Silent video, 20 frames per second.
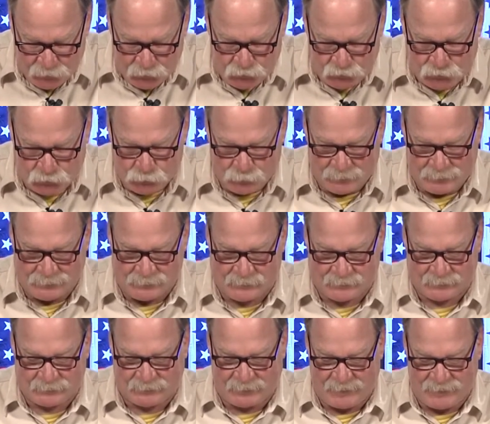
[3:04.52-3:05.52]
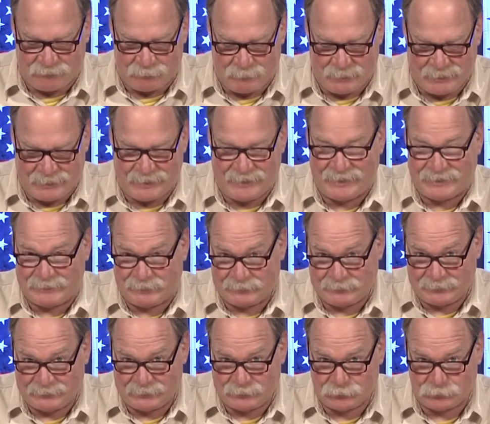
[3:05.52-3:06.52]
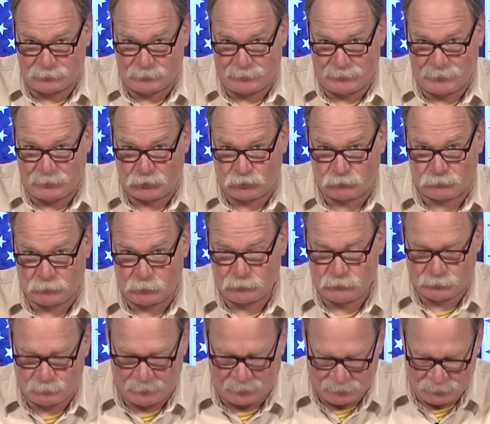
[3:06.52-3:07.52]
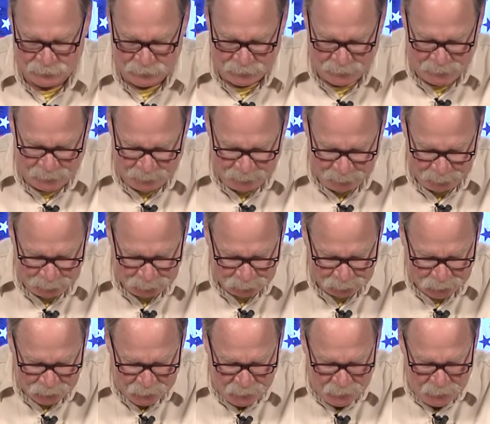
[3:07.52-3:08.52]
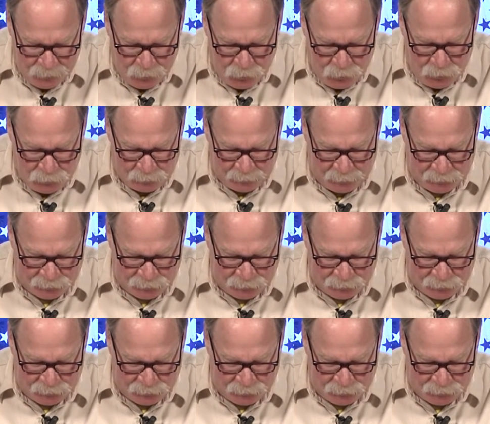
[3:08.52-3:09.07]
to enslavement and legal encroachment. Let us